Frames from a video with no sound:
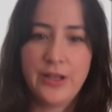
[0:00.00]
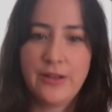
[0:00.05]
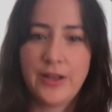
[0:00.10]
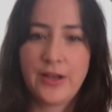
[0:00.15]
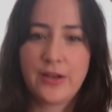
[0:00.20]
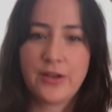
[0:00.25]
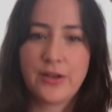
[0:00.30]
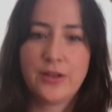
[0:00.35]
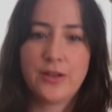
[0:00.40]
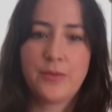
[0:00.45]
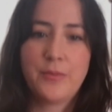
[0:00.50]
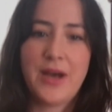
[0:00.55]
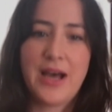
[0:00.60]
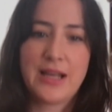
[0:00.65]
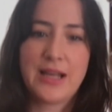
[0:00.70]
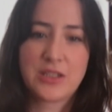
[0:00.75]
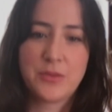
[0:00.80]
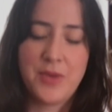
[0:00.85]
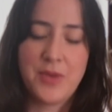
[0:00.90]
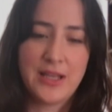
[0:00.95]
like on the
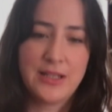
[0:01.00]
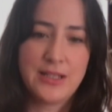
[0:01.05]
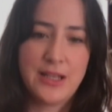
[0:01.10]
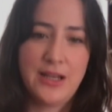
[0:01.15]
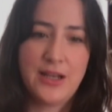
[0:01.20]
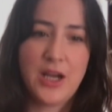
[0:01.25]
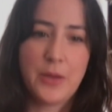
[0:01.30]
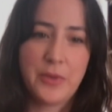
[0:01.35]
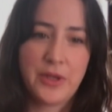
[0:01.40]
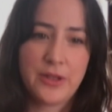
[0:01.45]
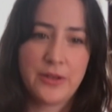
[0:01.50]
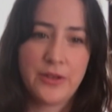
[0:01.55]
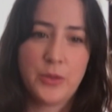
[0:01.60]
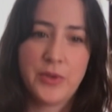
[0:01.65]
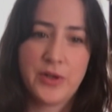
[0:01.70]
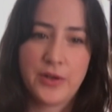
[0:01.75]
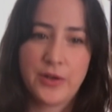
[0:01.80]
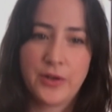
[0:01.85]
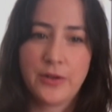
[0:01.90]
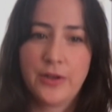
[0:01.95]
mask mandate coming a little
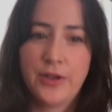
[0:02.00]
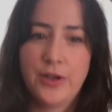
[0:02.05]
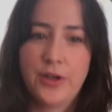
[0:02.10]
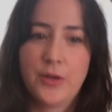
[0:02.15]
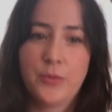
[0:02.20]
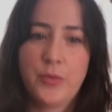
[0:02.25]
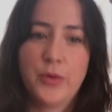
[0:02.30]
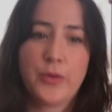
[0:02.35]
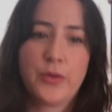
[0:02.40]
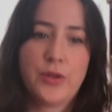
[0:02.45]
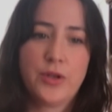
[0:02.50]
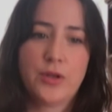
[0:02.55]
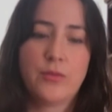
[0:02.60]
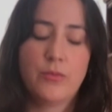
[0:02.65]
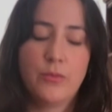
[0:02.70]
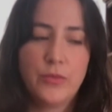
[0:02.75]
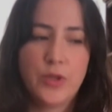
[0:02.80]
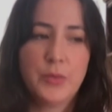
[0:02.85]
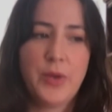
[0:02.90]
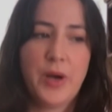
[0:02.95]
bit earlier, both the
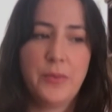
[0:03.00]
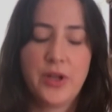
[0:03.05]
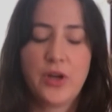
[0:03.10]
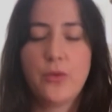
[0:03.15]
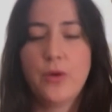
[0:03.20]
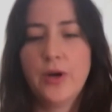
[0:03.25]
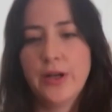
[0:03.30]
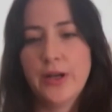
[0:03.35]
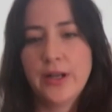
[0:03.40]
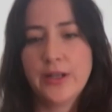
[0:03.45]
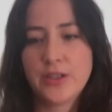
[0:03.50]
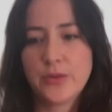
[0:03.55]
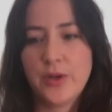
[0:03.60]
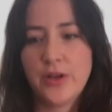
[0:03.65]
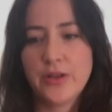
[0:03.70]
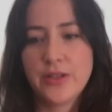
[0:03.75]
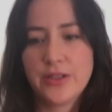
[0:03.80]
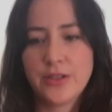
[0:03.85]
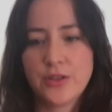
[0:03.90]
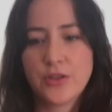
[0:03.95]
public one as
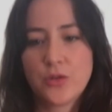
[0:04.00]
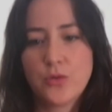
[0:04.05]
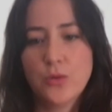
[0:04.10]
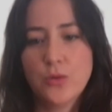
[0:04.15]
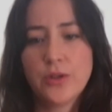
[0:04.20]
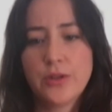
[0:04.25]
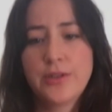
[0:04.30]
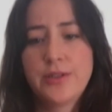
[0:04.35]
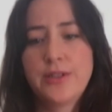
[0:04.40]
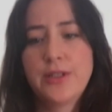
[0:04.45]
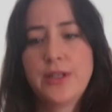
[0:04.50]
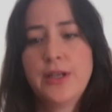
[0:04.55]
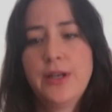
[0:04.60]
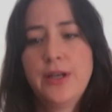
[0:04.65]
well as in schools.